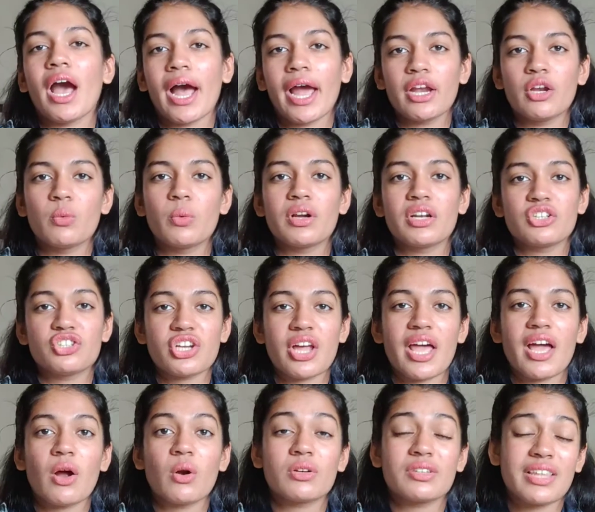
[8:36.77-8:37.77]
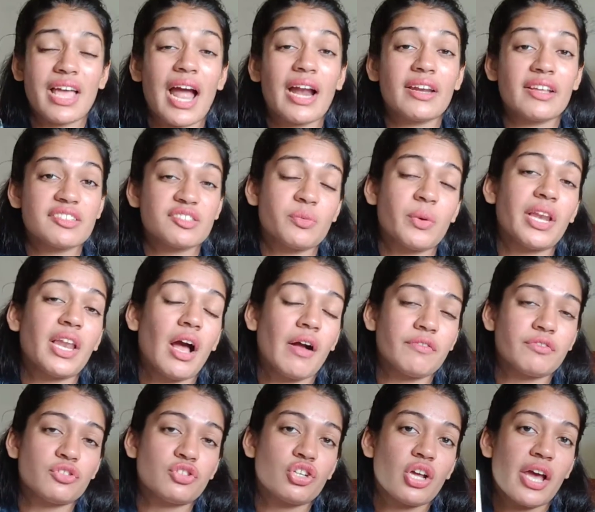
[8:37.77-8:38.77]
I do want to try out that as well
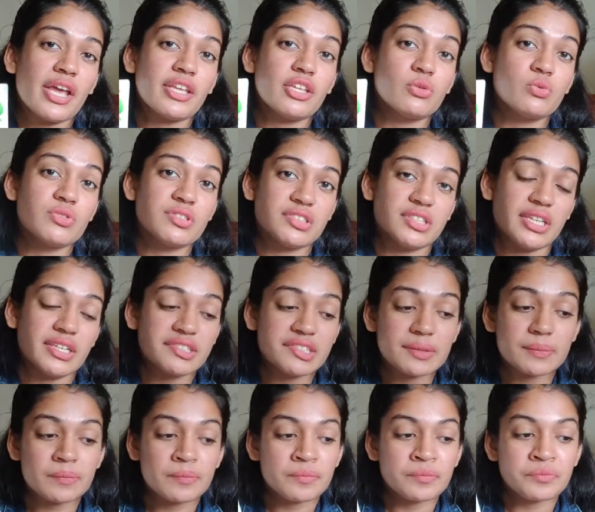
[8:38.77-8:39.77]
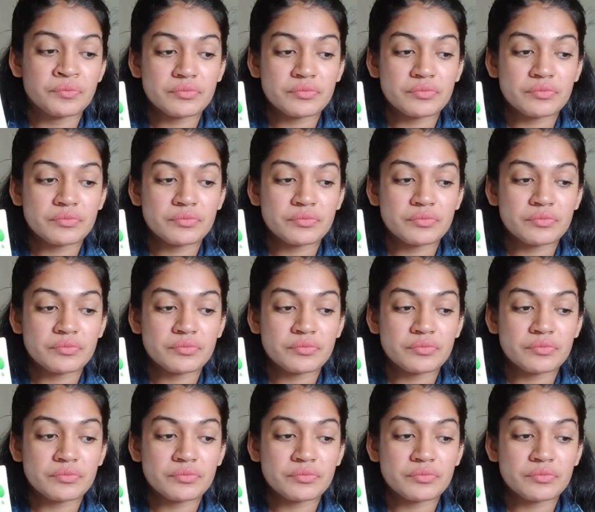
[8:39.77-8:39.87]
after I use this,